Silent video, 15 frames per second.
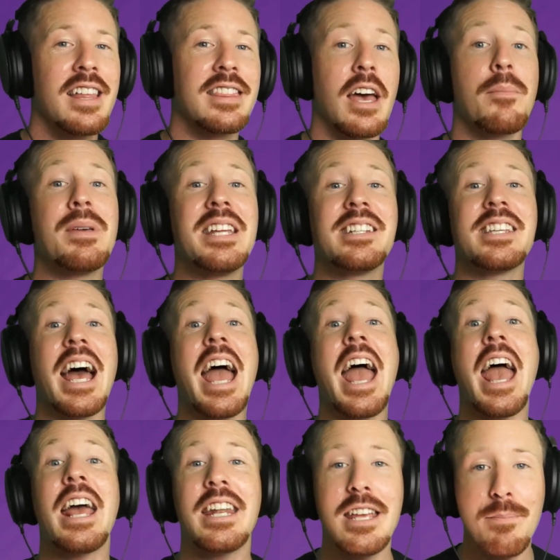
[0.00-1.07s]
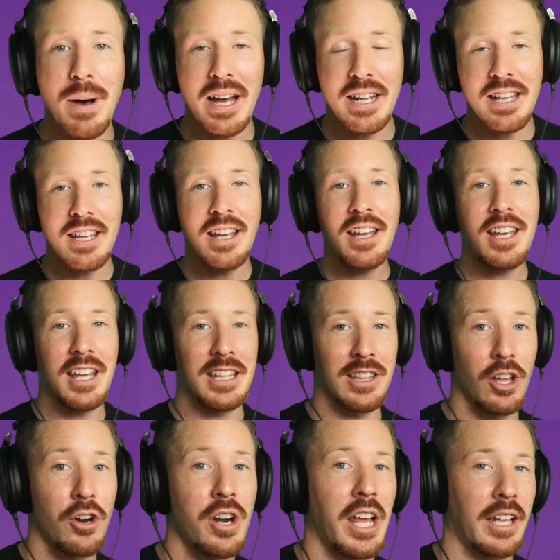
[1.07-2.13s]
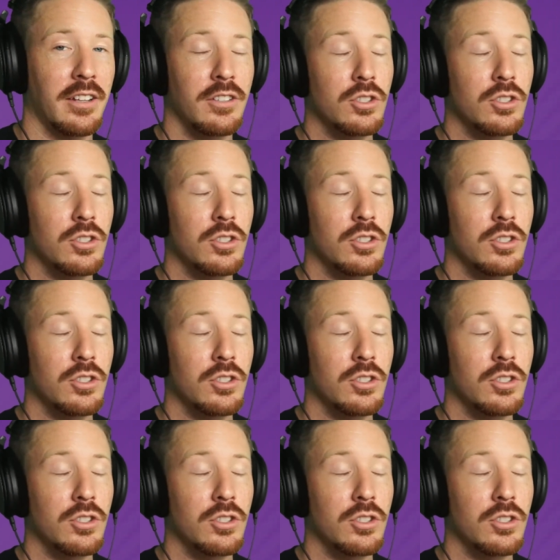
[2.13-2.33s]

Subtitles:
that means anybody can learn it.